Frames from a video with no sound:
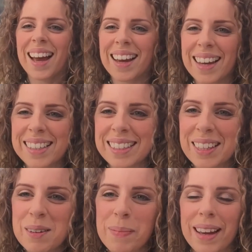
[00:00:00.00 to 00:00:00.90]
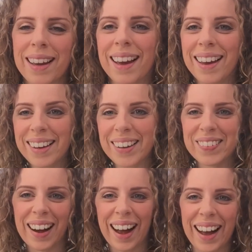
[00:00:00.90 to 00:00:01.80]
It's a little bit,
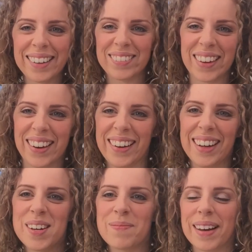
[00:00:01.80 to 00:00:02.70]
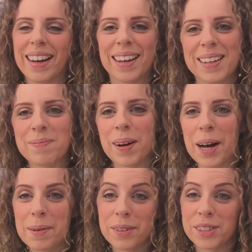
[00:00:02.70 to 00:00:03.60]
look what I've got, but I
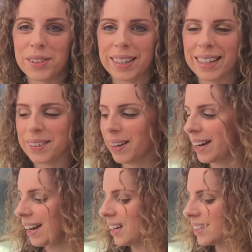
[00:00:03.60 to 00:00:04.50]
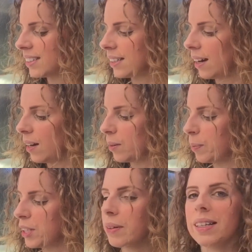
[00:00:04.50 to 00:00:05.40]
hope you enjoyed it anyway, and I'll
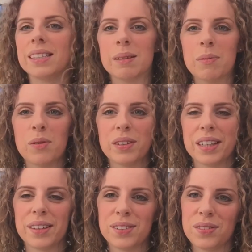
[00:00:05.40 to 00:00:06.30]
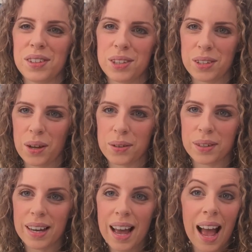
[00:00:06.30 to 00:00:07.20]
be doing some more videos for you
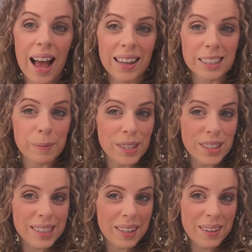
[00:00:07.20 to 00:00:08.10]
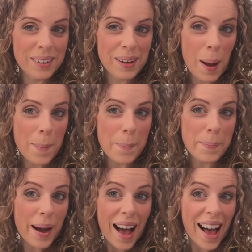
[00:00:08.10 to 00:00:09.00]
soon. I'll speak to you soon.
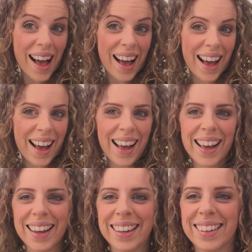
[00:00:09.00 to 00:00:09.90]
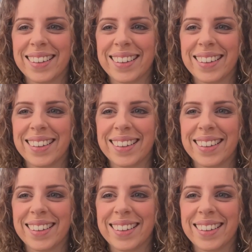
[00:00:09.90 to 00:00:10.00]
Bye.